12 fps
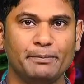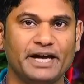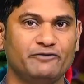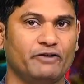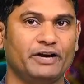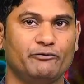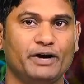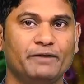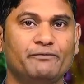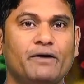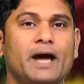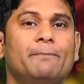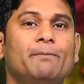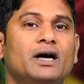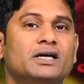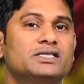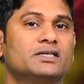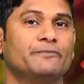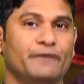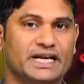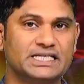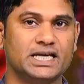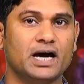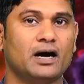2025, parts of
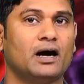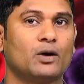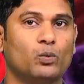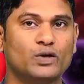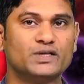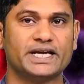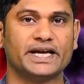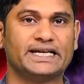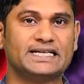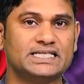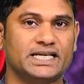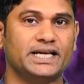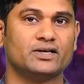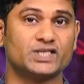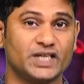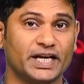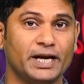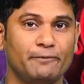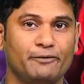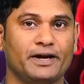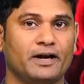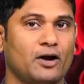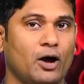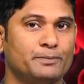Asia are once again seeing a
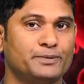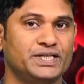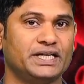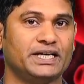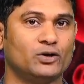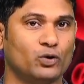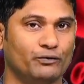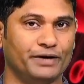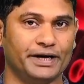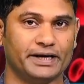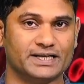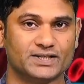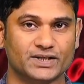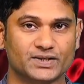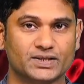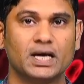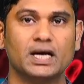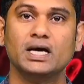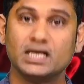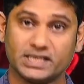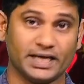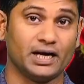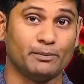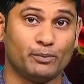significant uptick in COVID cases.
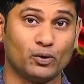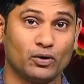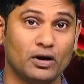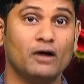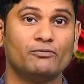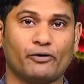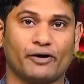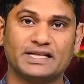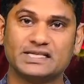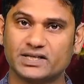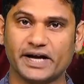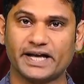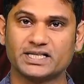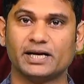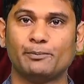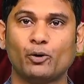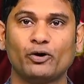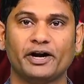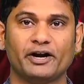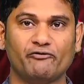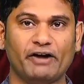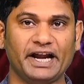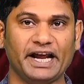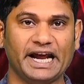Singapore, for instance, reported a
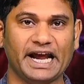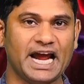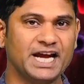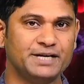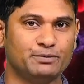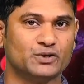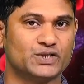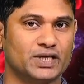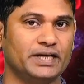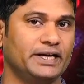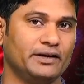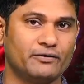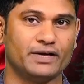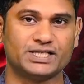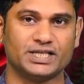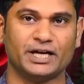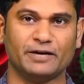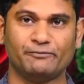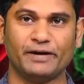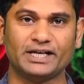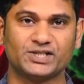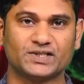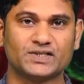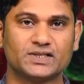28% increase in
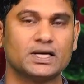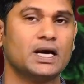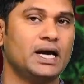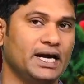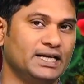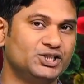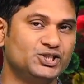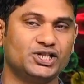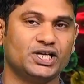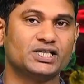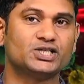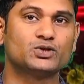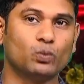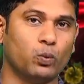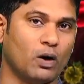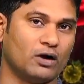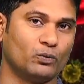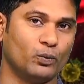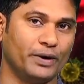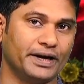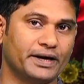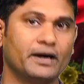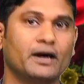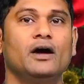infections in just 1
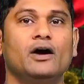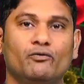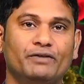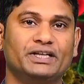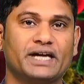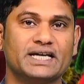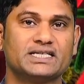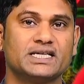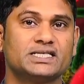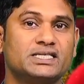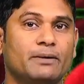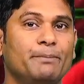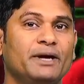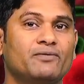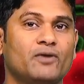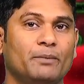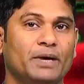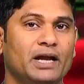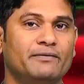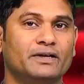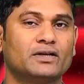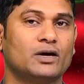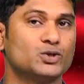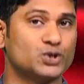week, with cases jumping from
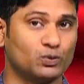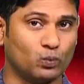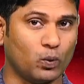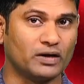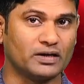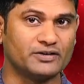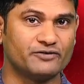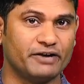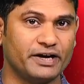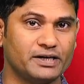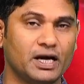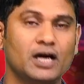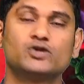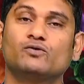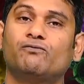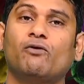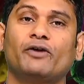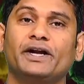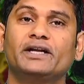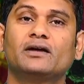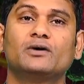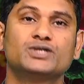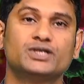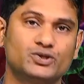11,100 to
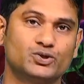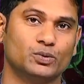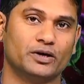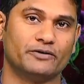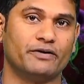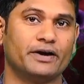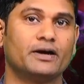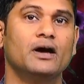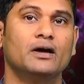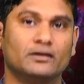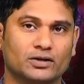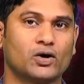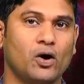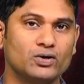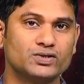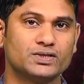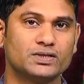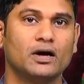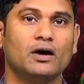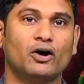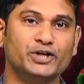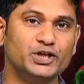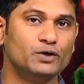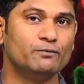14,200. The cause? A
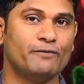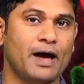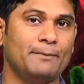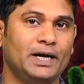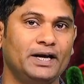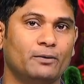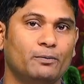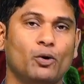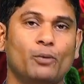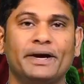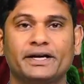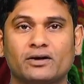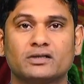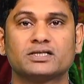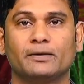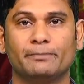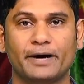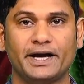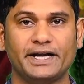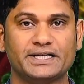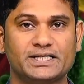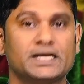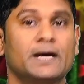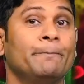new family of Omicron
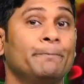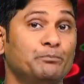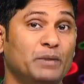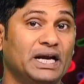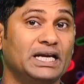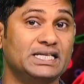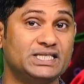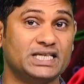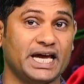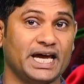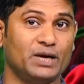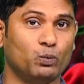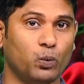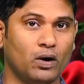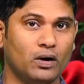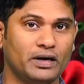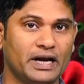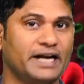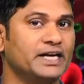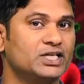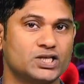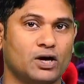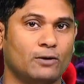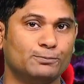subvariant, mainly JN1 and its
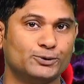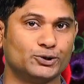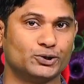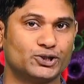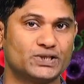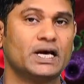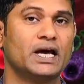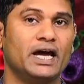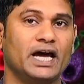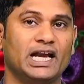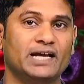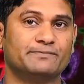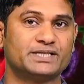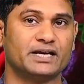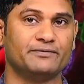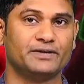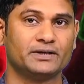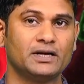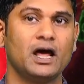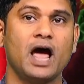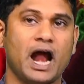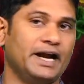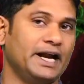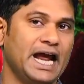offshoots LF7
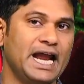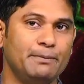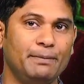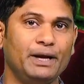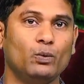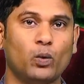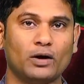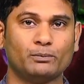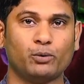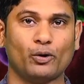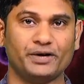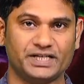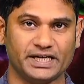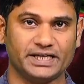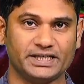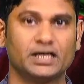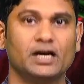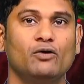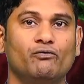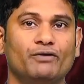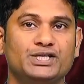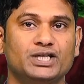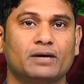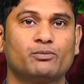and NB1.8,
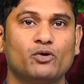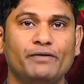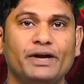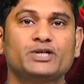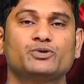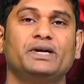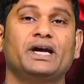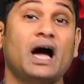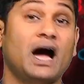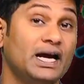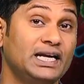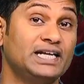which are proving to be highly